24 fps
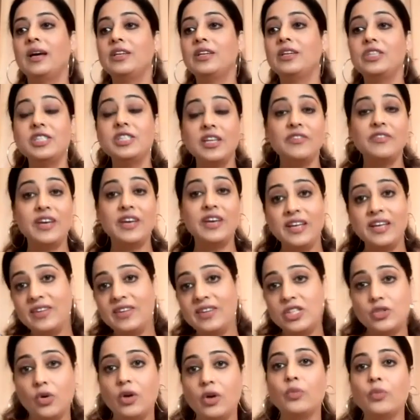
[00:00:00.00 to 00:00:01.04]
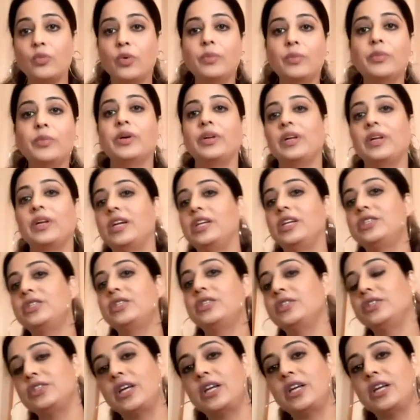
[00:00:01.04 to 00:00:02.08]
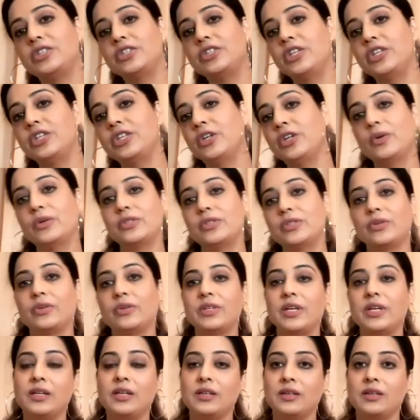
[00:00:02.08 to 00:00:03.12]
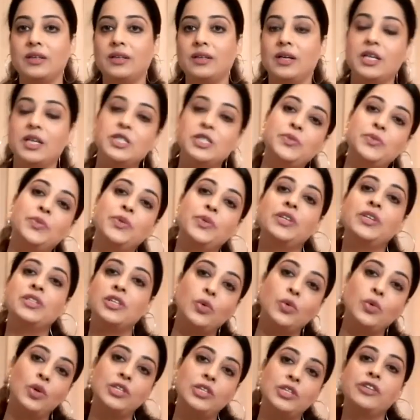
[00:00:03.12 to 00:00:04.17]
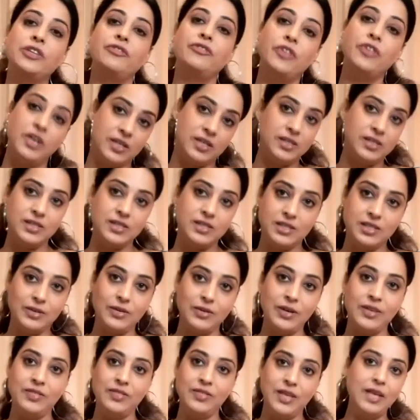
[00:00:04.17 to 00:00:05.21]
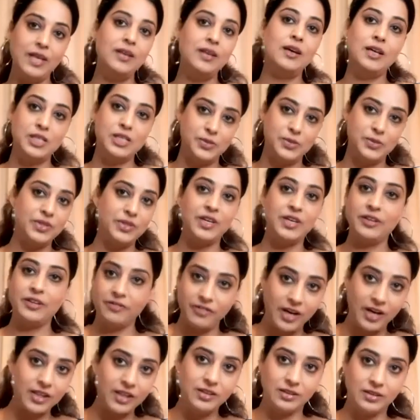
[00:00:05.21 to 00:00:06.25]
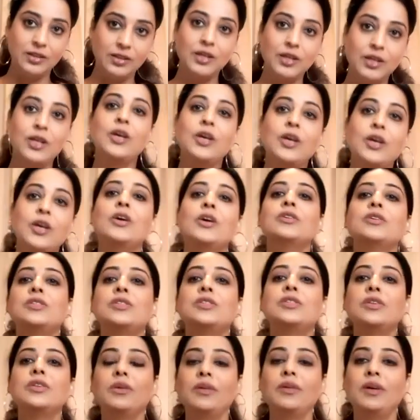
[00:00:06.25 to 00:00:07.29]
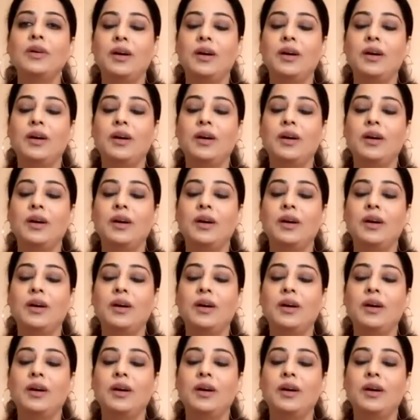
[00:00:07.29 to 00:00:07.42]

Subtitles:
she's a very, very strong woman, and she knows that her husband is a soldier first, and then a husband and a father. So